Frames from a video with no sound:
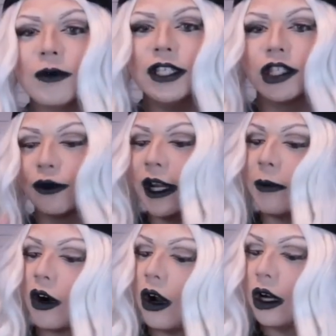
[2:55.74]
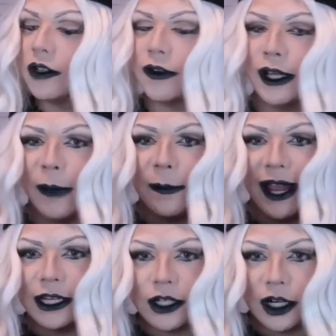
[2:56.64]
it was three pronged for like my
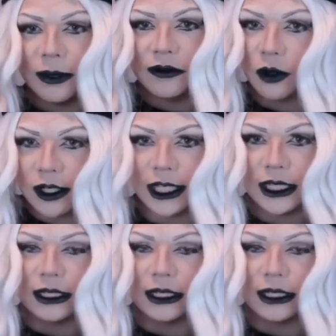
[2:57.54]
binder, but of course it's